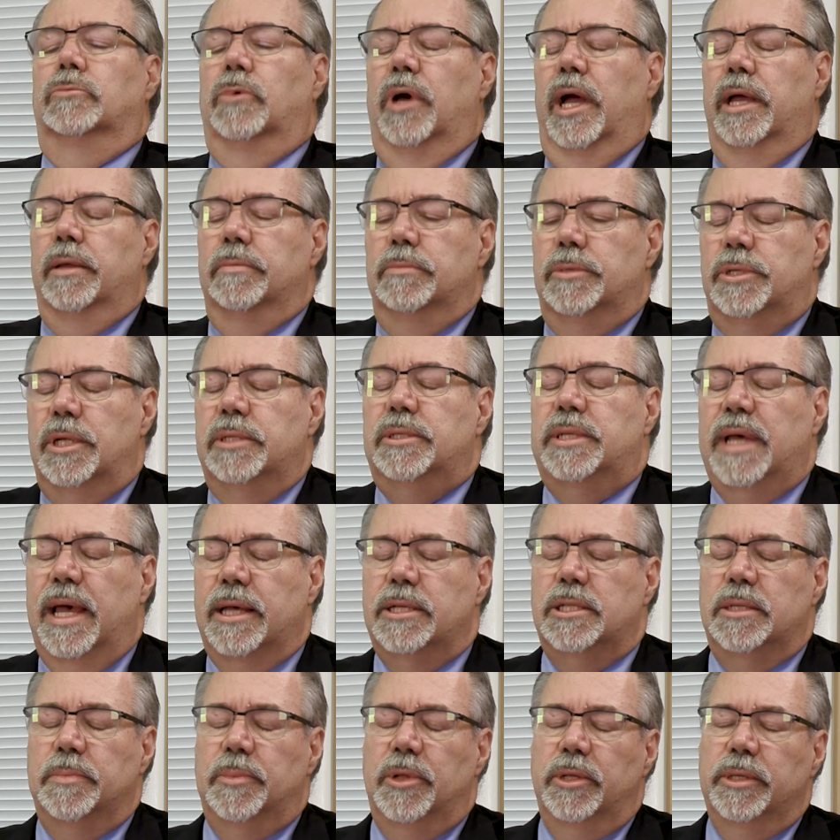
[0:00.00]
Right to
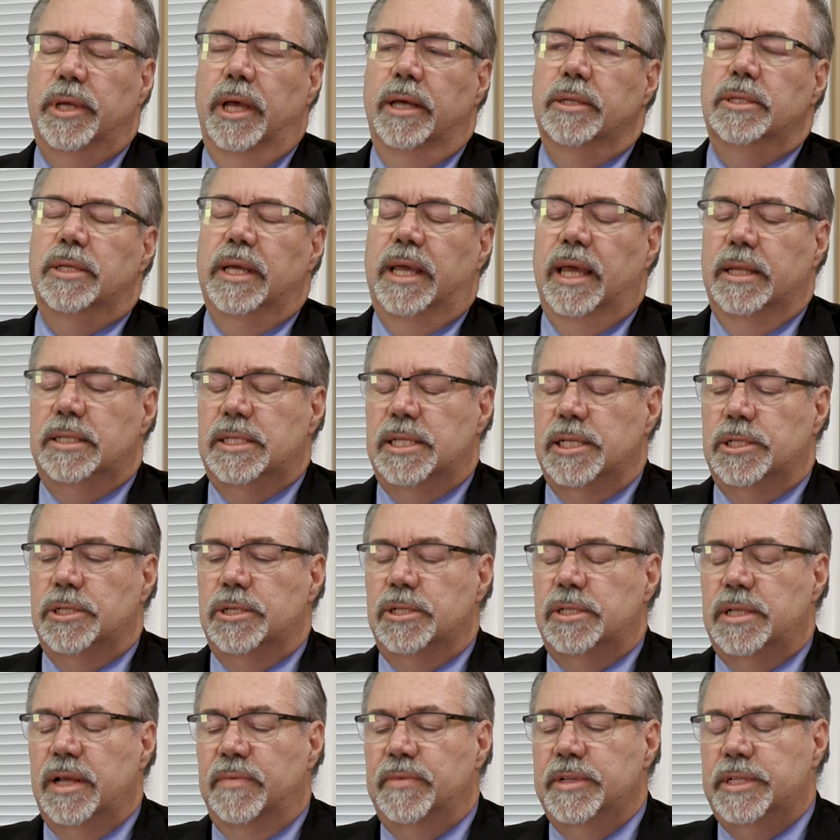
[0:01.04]
taxable, yeah, to get six
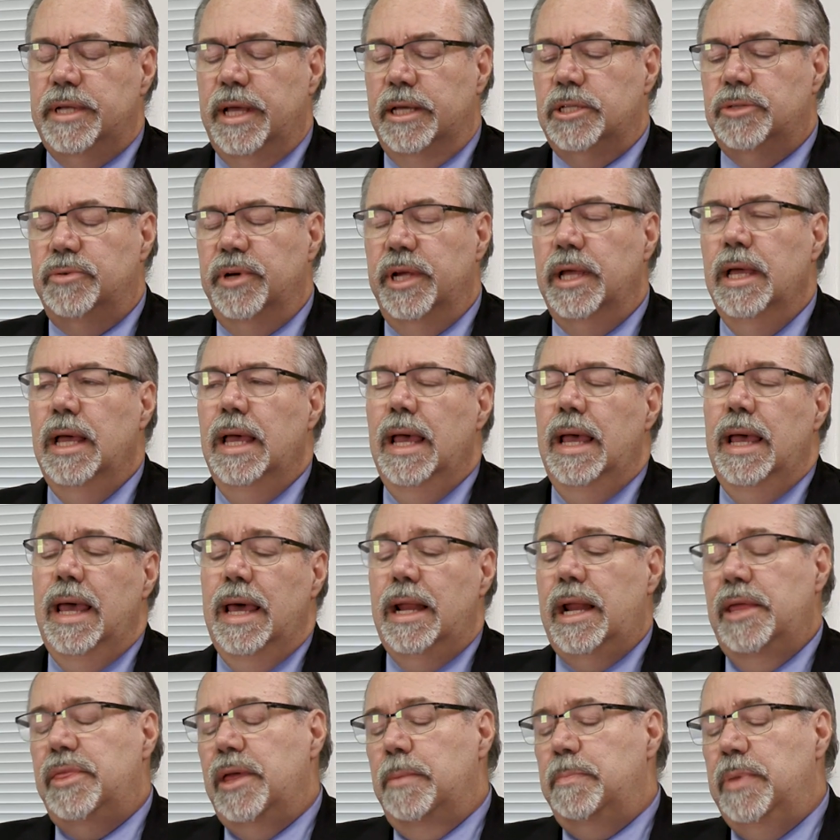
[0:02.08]
or seven tax free.
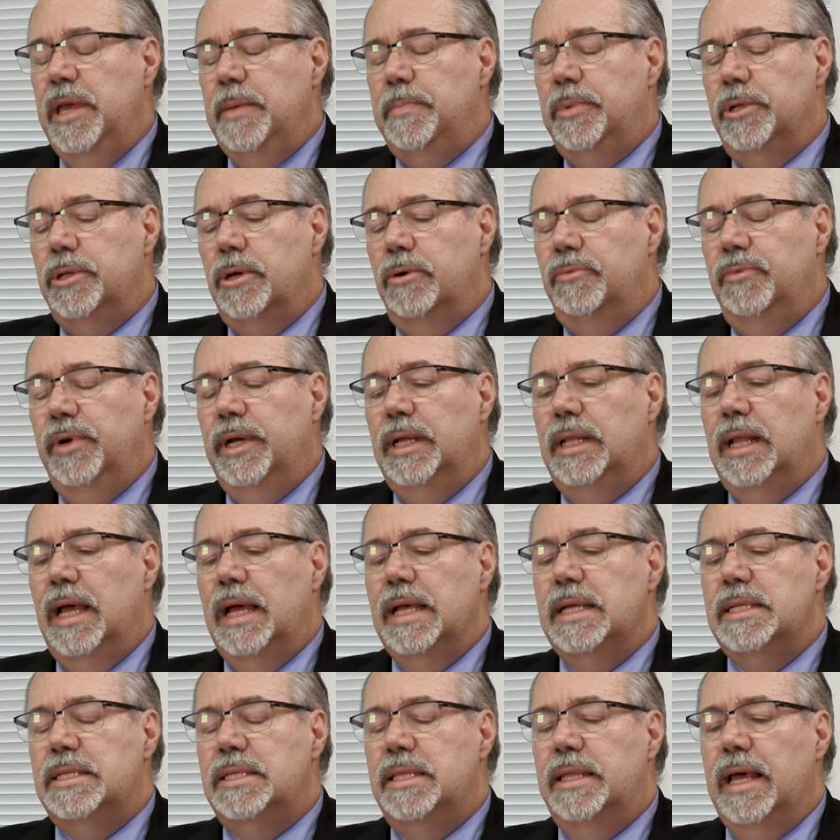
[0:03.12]
And I think people don't
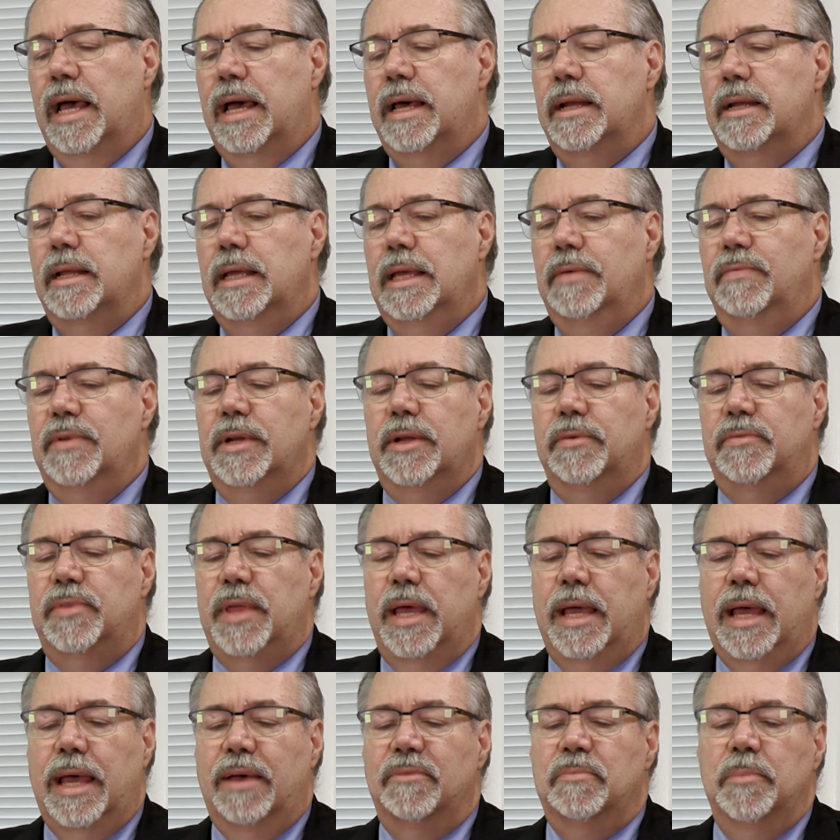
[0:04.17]
realize that even if
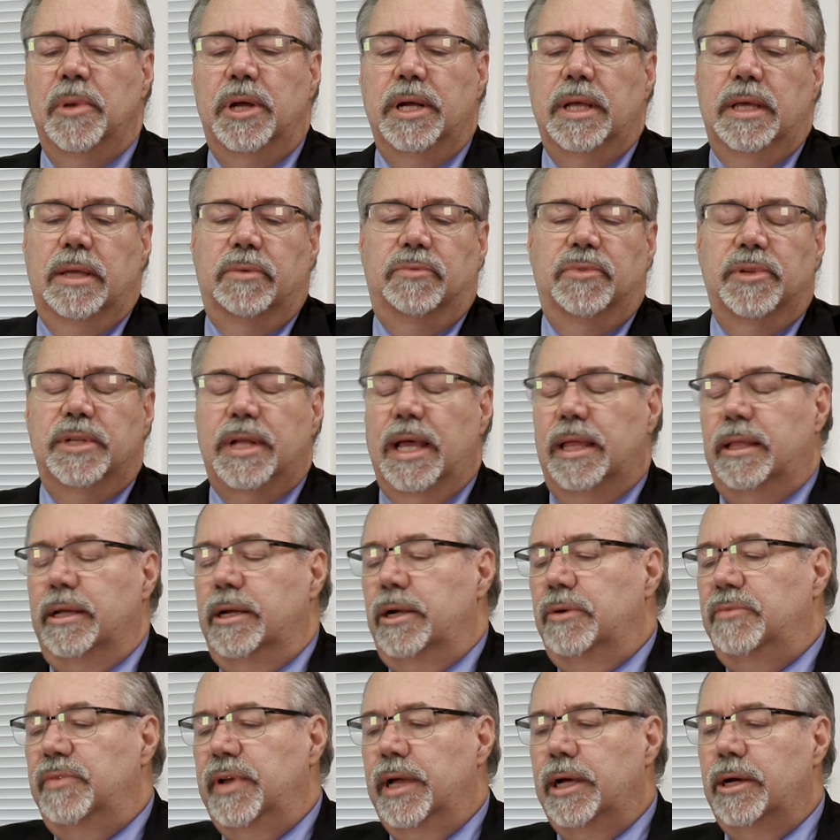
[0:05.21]
they have money at
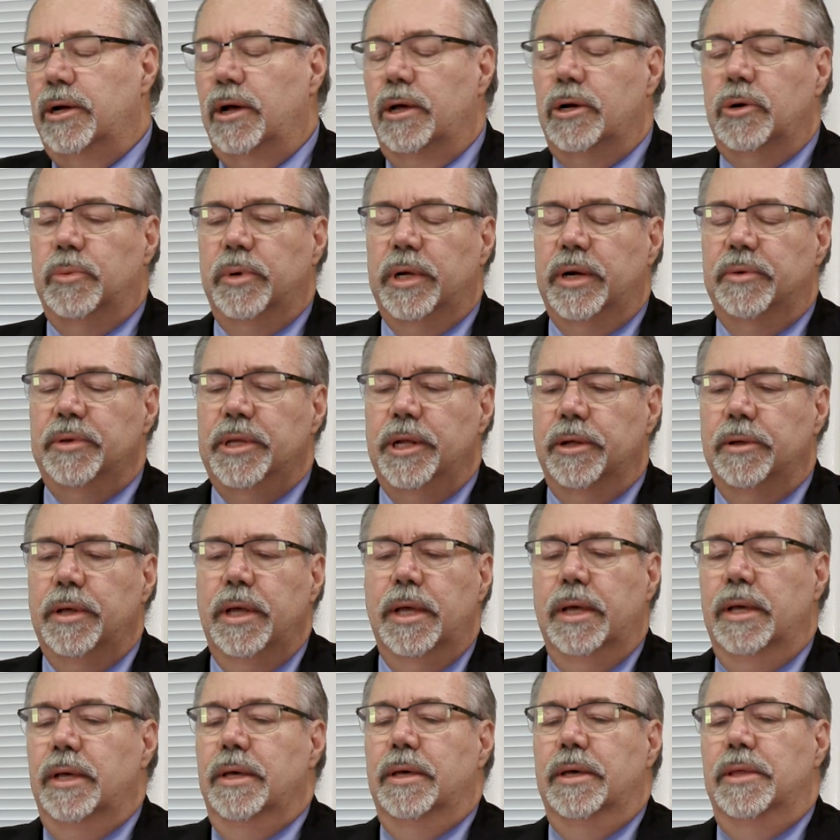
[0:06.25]
Fidelity or Vanguard or whatever, you know,
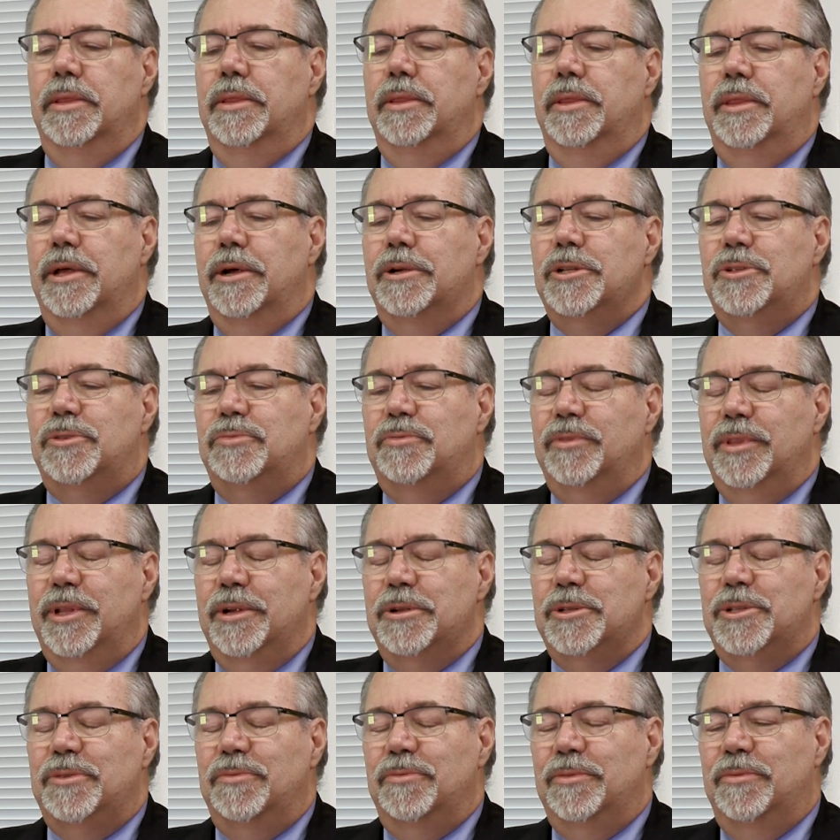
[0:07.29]
there's
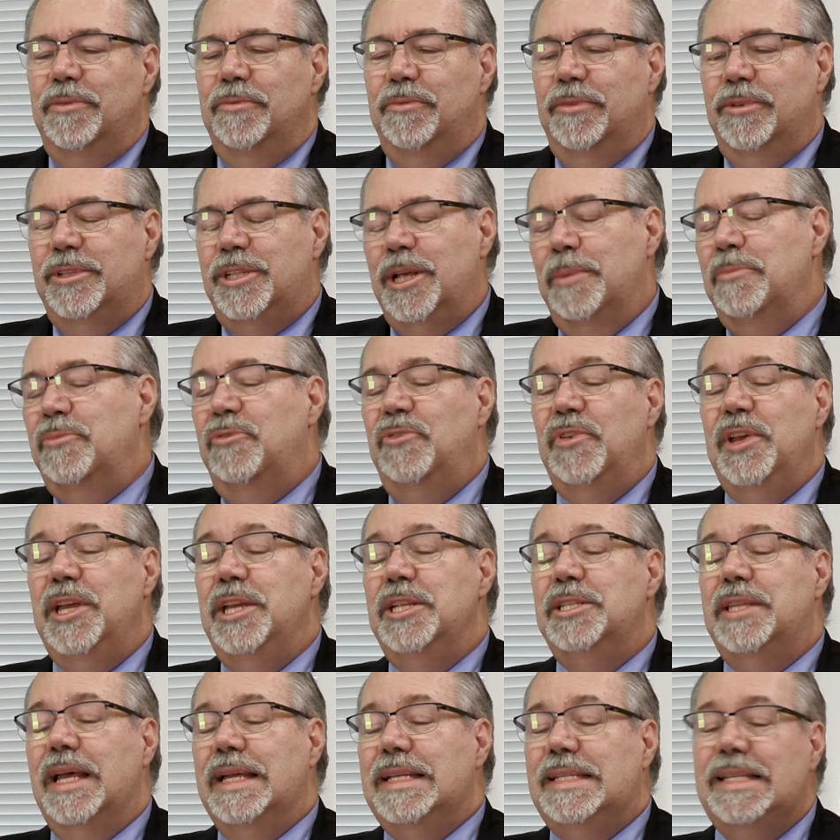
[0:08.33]
there's some
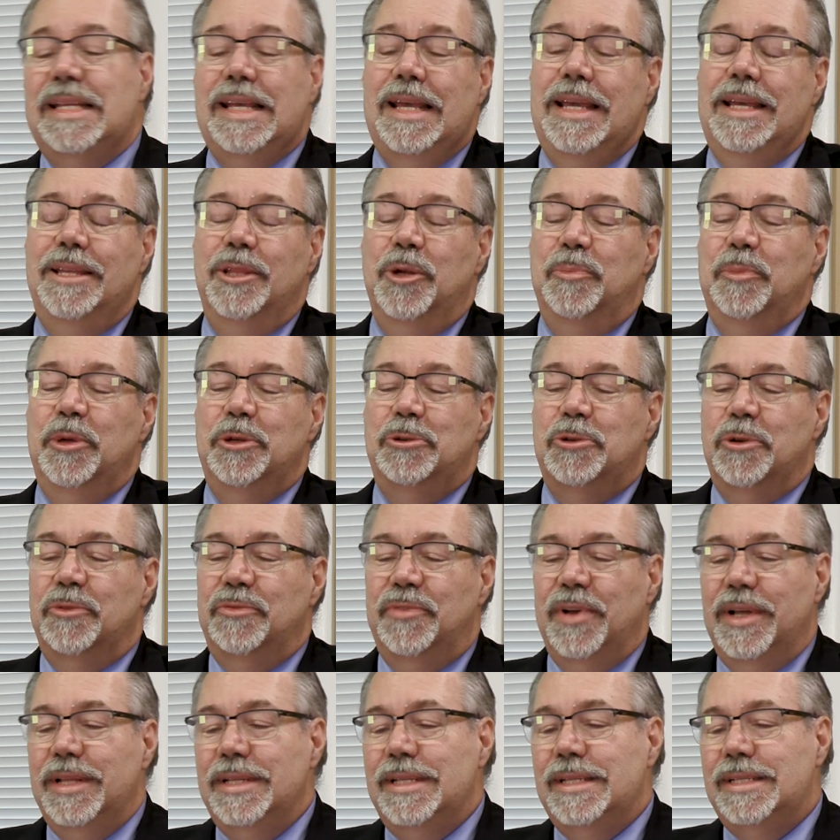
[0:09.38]
fees they see in their mutual
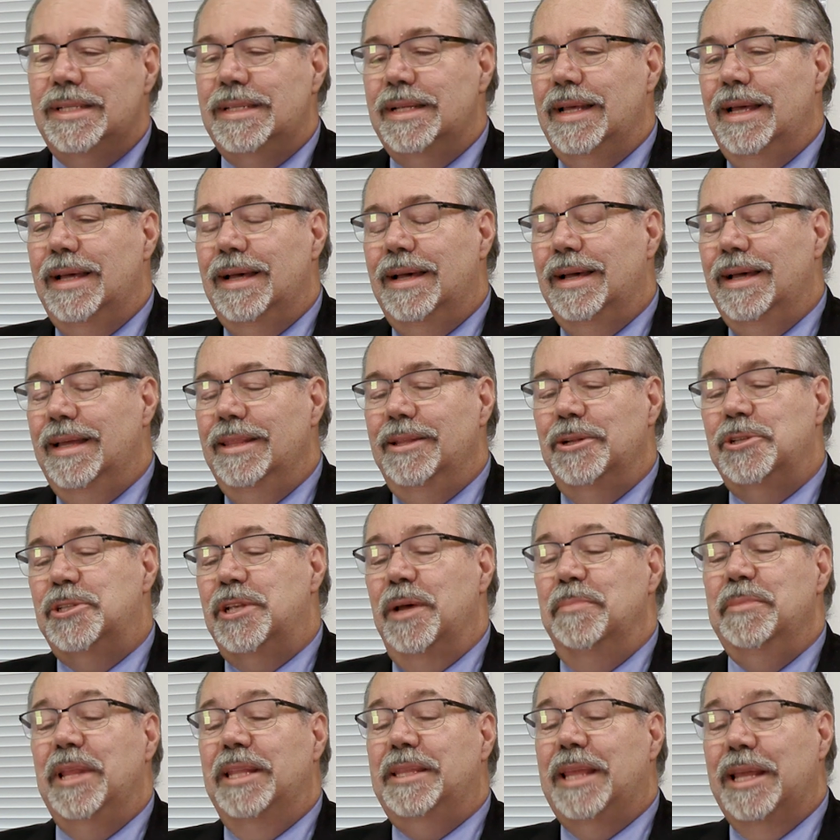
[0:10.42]
funds, uh, and there's
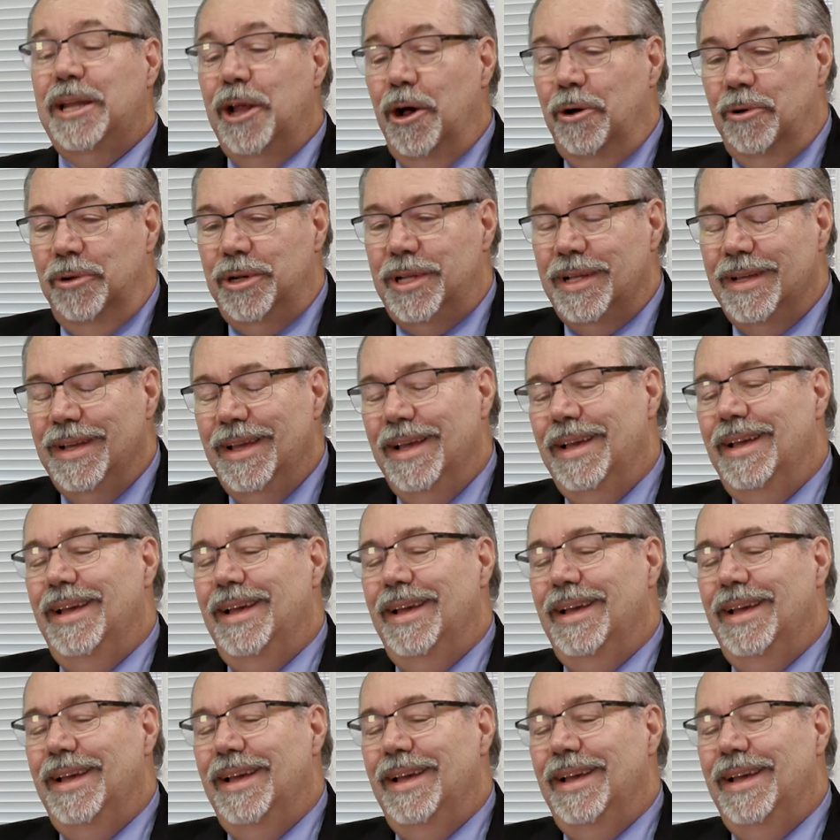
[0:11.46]
some that they don't.